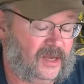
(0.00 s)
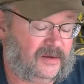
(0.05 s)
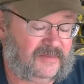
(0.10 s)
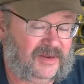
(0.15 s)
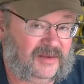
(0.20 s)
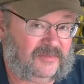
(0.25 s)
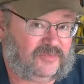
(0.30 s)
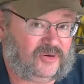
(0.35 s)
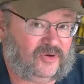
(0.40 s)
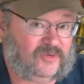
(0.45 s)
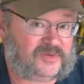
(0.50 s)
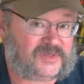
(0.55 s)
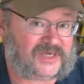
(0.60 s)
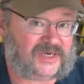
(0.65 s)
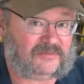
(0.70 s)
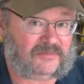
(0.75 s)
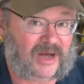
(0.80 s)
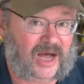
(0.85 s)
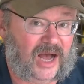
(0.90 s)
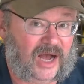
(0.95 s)
me poops
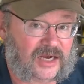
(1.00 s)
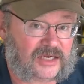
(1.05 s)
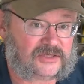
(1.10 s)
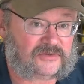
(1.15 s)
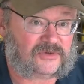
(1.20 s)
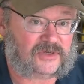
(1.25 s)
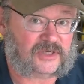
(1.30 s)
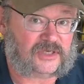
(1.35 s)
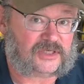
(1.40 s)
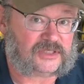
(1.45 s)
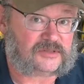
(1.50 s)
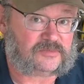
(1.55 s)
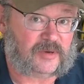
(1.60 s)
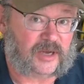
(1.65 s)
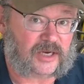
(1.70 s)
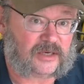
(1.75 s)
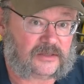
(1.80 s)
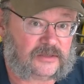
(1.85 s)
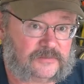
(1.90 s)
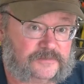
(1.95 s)
in a box. What do you
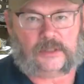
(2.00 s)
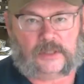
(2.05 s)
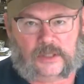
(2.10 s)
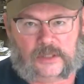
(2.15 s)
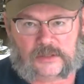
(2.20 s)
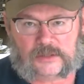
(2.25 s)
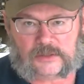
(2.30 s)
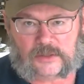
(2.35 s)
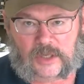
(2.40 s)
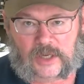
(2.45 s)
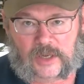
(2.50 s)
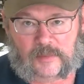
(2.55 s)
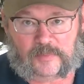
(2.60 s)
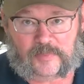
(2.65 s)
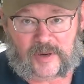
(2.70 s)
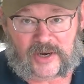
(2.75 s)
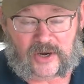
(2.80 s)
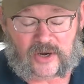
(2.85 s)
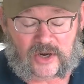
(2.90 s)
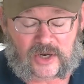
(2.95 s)
expect? So
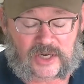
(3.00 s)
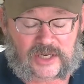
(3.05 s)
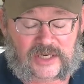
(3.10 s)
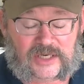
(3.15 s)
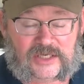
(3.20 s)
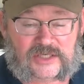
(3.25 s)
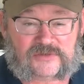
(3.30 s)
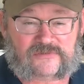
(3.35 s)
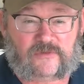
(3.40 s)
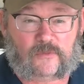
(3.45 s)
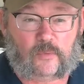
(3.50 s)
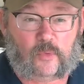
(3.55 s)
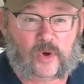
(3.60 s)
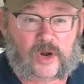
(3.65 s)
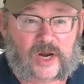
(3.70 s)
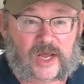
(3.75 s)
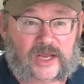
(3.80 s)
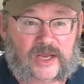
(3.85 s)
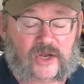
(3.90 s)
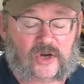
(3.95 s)
apparently, at least from
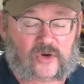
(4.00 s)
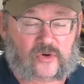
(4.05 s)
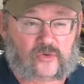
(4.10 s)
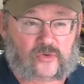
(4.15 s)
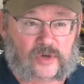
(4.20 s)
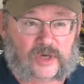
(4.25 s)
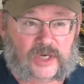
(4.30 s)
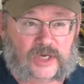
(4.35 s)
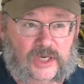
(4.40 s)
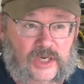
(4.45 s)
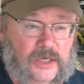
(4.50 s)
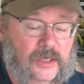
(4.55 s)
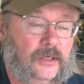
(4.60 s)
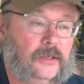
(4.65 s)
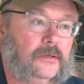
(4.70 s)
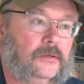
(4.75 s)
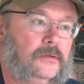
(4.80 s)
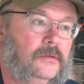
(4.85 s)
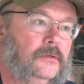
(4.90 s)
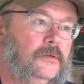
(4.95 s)
what I can
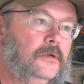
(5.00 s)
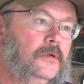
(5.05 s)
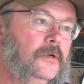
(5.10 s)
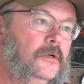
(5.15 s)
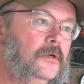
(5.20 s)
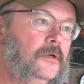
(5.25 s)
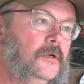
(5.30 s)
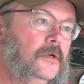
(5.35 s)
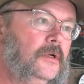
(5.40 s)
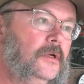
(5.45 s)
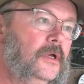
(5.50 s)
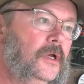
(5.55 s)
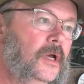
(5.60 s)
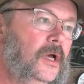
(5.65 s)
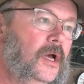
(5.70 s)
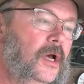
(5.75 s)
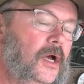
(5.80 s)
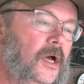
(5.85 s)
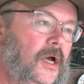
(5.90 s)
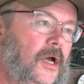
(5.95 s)
read,
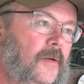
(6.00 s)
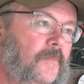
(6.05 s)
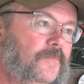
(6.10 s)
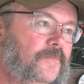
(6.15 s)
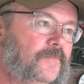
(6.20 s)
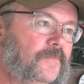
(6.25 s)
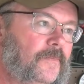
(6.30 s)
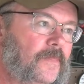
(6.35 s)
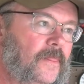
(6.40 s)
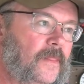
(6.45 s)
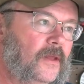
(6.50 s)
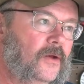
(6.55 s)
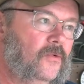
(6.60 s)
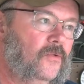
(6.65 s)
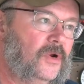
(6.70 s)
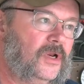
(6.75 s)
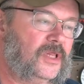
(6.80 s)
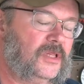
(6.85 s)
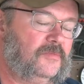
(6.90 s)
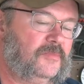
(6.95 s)
um,
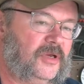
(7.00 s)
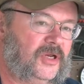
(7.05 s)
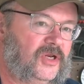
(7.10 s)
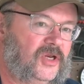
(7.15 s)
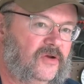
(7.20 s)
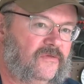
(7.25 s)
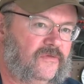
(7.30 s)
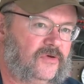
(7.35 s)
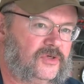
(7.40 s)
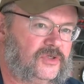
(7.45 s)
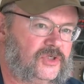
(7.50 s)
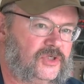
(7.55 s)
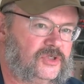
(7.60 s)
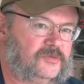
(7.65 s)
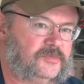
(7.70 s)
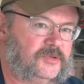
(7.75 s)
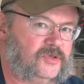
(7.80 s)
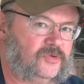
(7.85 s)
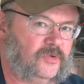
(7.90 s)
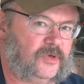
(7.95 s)
one of the big
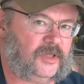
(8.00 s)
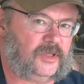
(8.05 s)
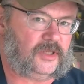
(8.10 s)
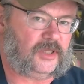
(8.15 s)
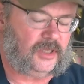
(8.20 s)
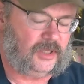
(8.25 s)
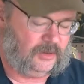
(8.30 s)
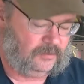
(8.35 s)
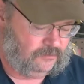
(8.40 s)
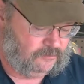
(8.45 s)
differences between the